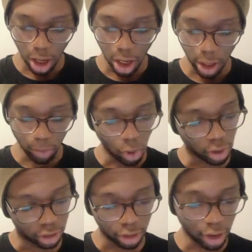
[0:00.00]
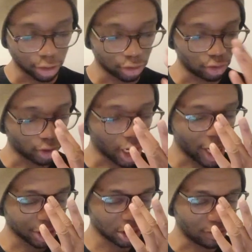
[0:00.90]
I'm not going to lie to you, I
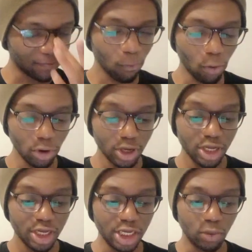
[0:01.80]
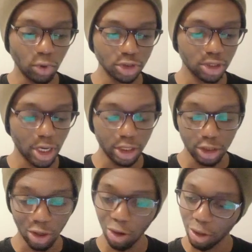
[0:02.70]
actually thought it was
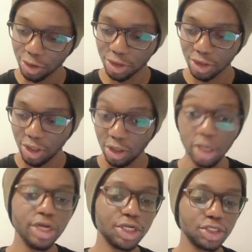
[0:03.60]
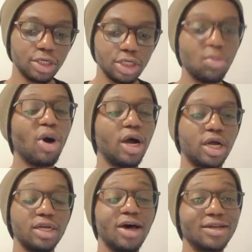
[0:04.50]
slightly harsh initially, but I
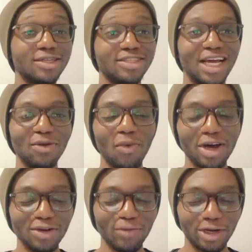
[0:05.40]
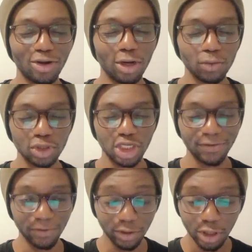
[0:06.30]
can understand why the red card was
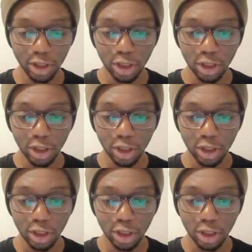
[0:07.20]
given.